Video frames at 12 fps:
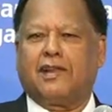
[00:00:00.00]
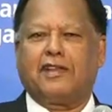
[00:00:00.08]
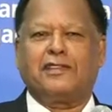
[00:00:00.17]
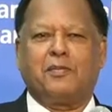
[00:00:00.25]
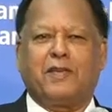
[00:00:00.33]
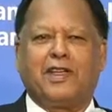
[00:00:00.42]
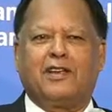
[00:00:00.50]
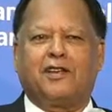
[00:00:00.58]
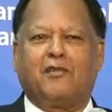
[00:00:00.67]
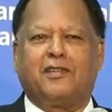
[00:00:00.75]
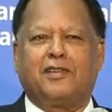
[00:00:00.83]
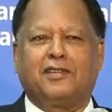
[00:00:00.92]
the
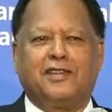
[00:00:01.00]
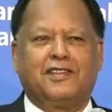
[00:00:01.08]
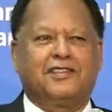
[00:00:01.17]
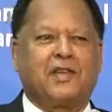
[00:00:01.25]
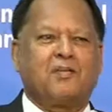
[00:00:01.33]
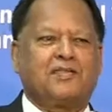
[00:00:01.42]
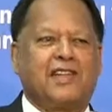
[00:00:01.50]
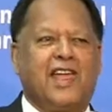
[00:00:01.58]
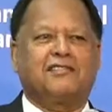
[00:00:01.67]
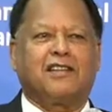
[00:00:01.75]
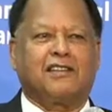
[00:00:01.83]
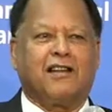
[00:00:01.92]
recipient of a
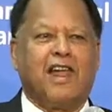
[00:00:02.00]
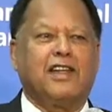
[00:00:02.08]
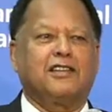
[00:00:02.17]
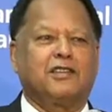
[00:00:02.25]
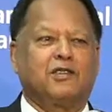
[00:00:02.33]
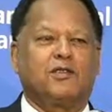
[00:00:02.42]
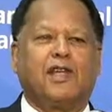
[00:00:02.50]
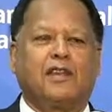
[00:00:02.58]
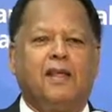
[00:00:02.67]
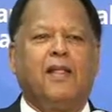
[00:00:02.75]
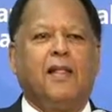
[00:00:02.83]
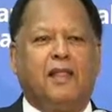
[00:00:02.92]
substantial grant so that
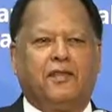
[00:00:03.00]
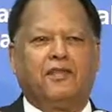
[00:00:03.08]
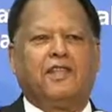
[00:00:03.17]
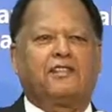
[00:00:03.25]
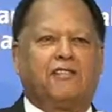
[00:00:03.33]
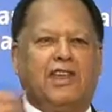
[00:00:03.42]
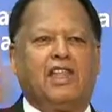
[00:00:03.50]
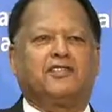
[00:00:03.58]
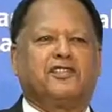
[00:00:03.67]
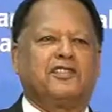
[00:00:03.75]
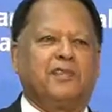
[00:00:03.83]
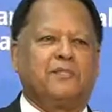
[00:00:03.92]
this
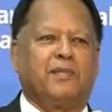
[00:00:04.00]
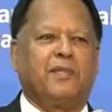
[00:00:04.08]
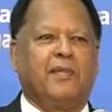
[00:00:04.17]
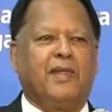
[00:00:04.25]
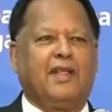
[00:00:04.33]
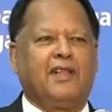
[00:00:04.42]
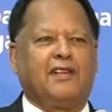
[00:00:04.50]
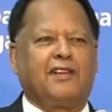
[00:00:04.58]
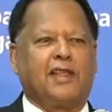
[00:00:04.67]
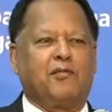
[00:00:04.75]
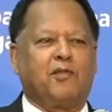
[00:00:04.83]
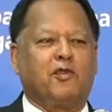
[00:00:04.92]
relationship
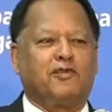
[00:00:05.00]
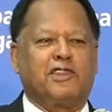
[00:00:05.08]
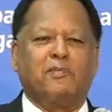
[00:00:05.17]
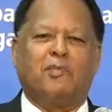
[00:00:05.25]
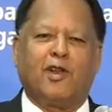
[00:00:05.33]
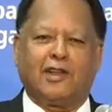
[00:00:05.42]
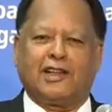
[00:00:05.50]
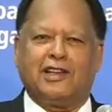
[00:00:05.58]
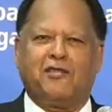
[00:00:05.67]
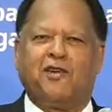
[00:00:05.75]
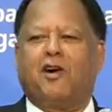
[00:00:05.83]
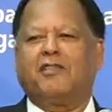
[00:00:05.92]
can move
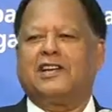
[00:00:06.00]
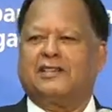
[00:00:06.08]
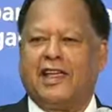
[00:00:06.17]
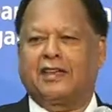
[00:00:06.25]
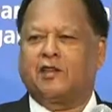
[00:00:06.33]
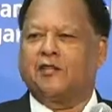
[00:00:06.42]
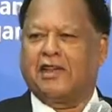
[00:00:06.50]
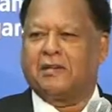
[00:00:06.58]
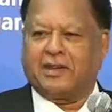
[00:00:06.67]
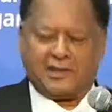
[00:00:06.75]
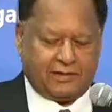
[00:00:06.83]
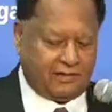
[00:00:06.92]
symbolically forward. Thank you very
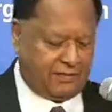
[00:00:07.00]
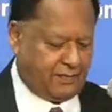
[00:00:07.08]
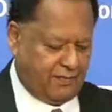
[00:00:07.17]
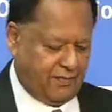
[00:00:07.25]
much.